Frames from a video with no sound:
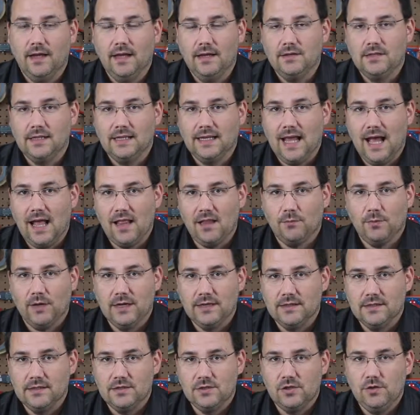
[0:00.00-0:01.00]
And to
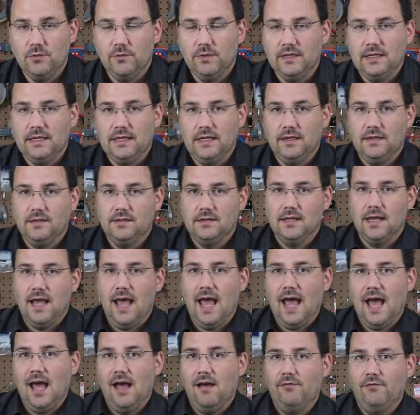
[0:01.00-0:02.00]
calibrate this, you would need to
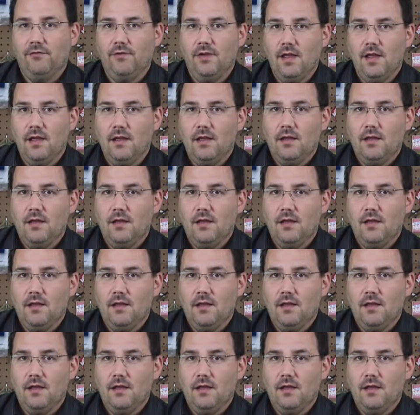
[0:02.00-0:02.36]
have